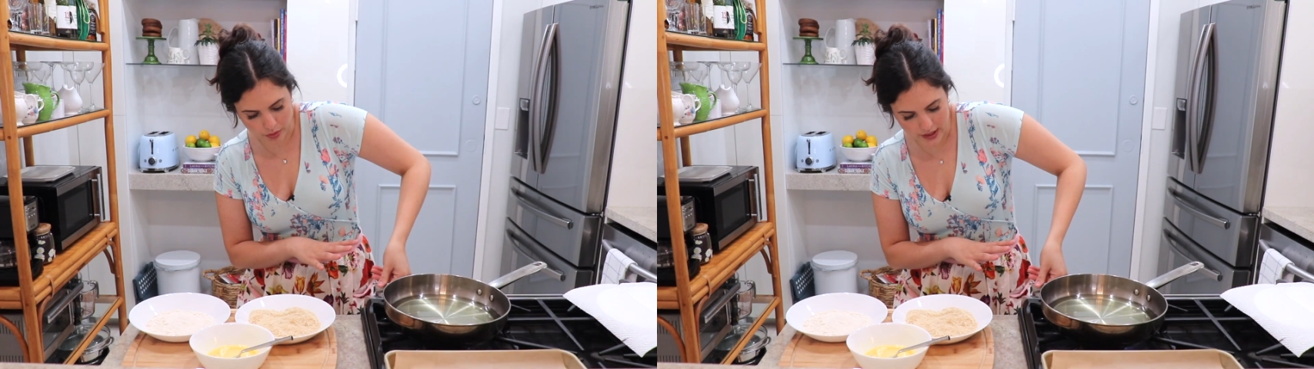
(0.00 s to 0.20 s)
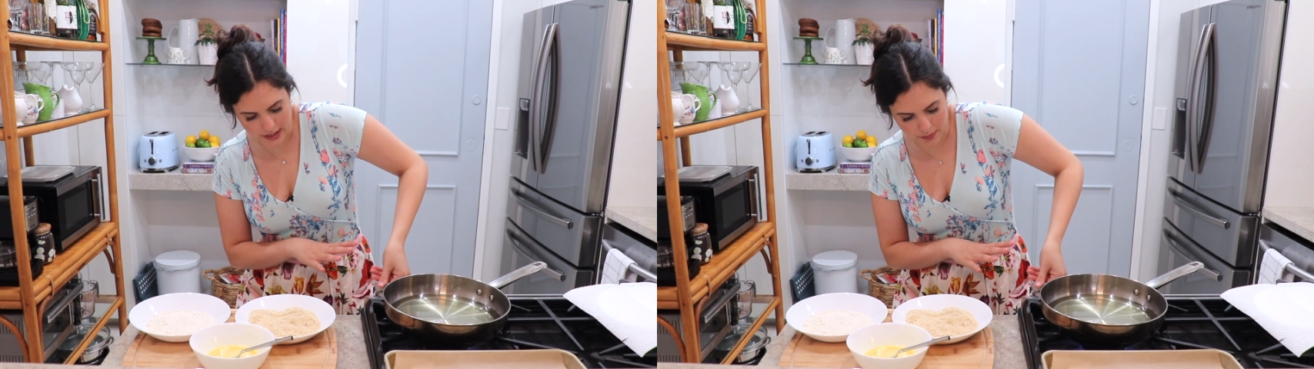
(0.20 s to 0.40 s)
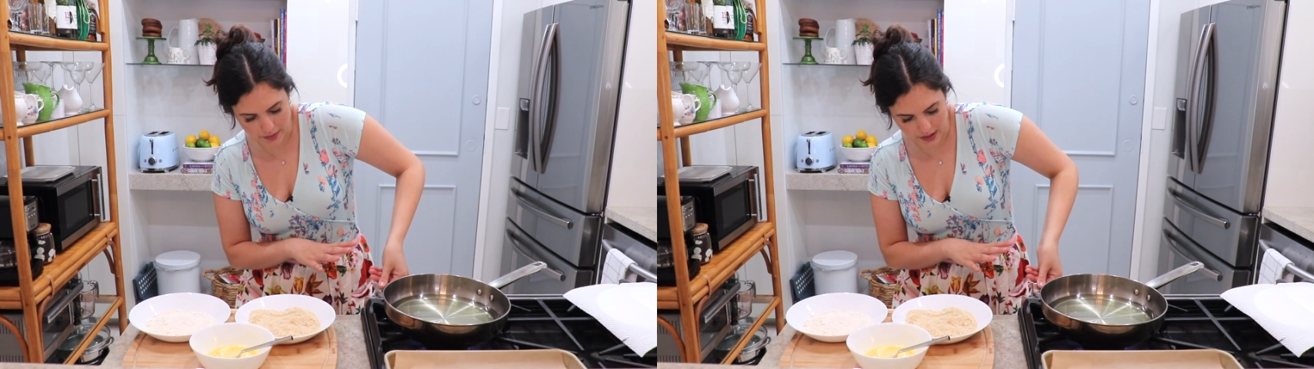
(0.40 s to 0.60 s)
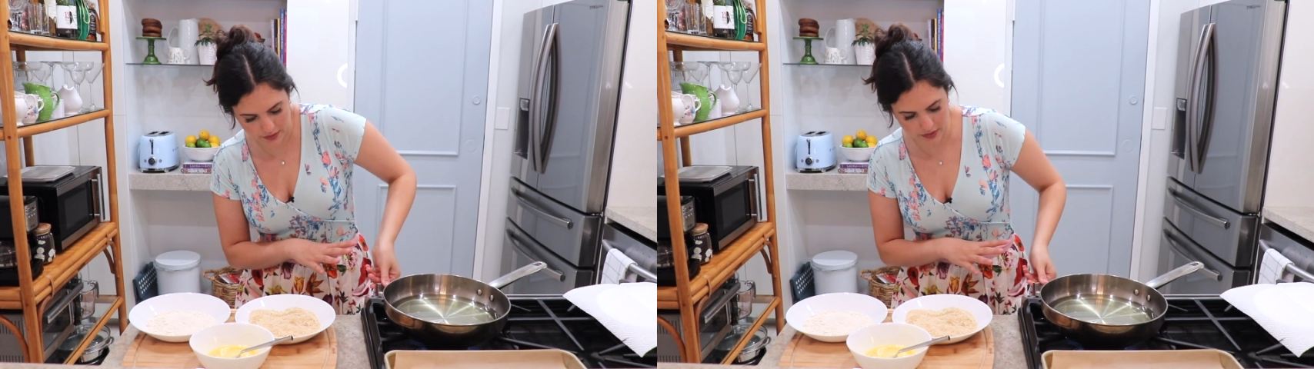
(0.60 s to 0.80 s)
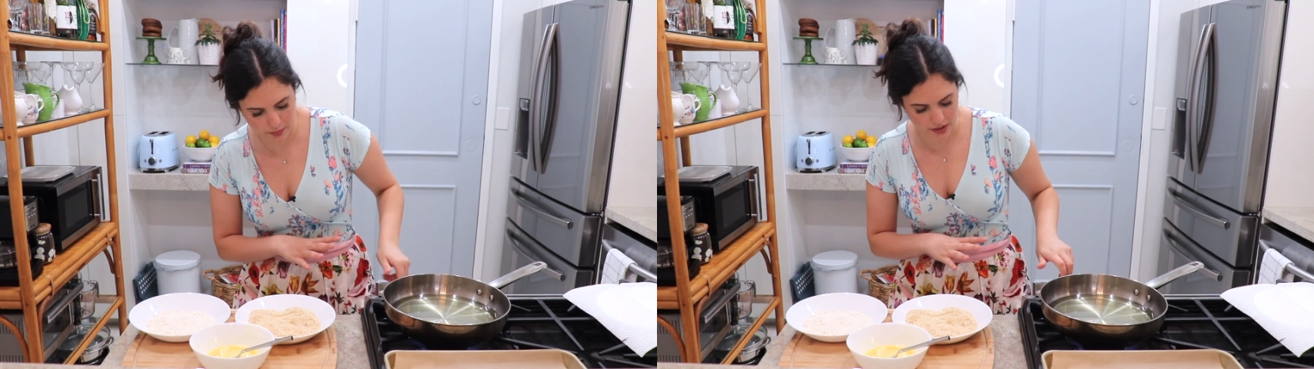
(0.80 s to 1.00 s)
preheating my
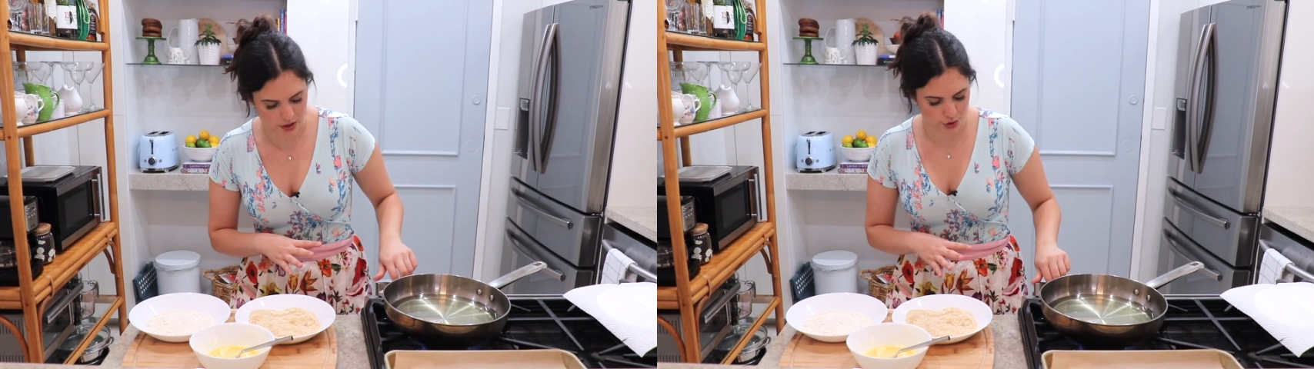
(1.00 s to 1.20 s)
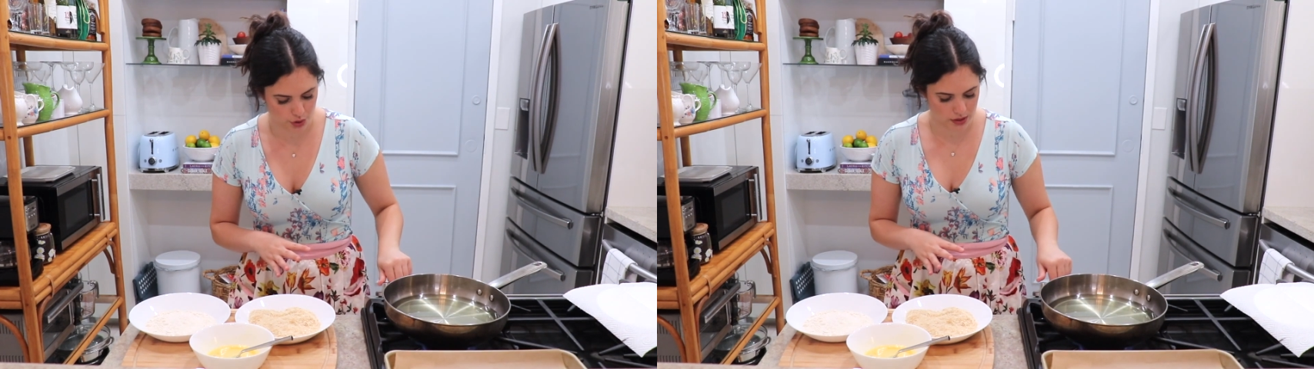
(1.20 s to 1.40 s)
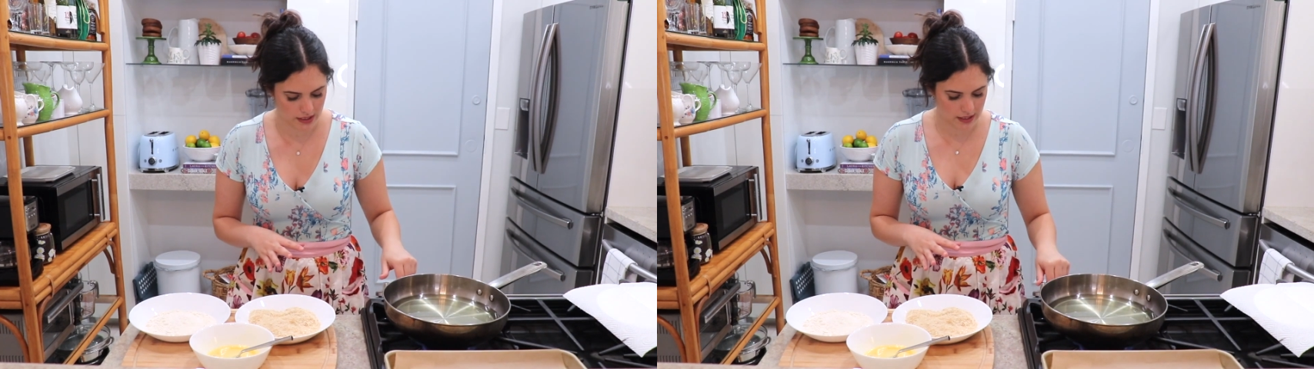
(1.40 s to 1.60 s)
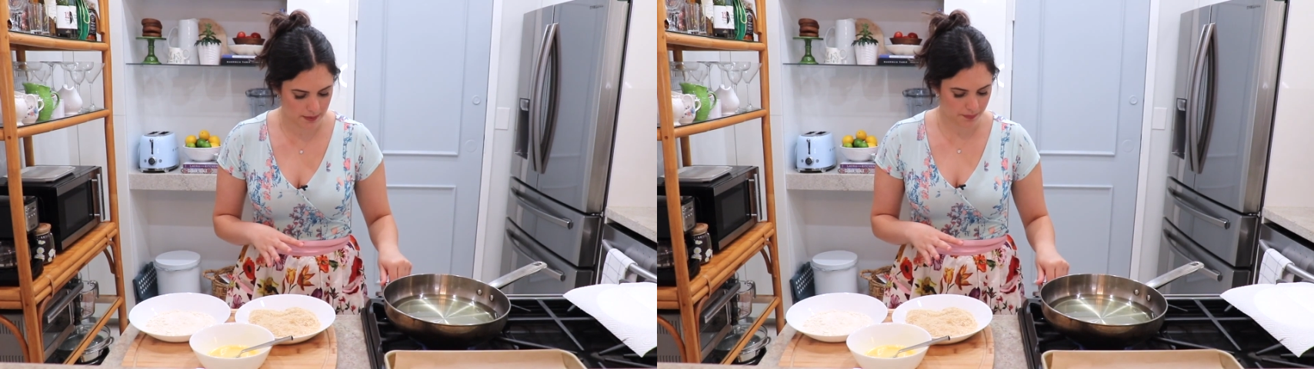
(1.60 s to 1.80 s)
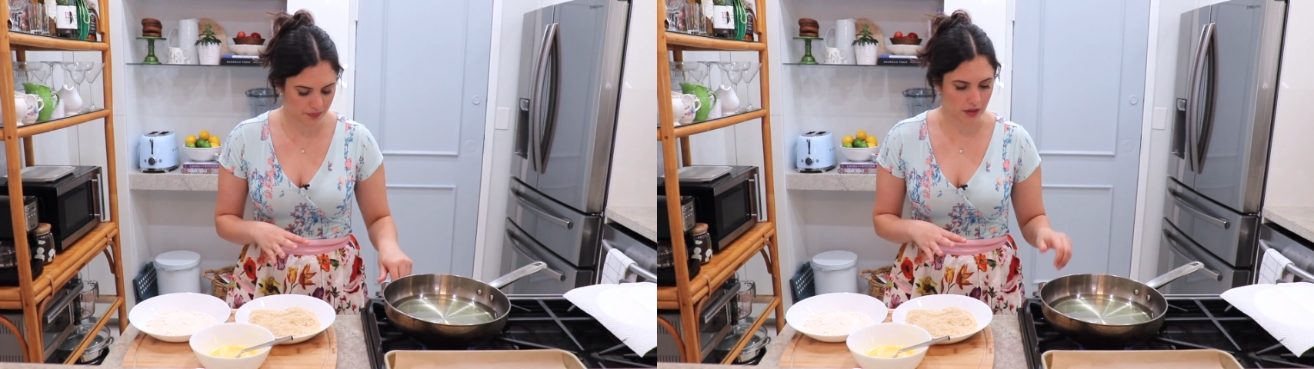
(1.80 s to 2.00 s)
oven because you need
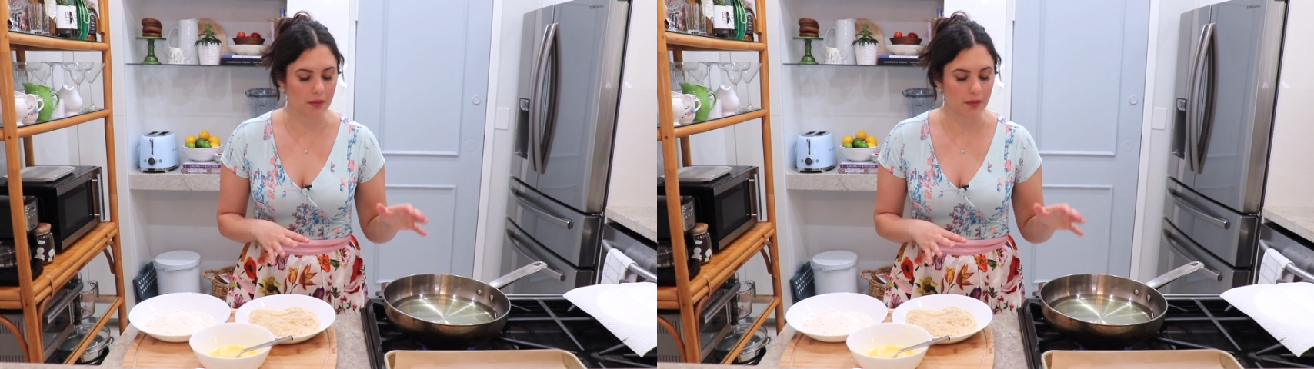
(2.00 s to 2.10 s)
it,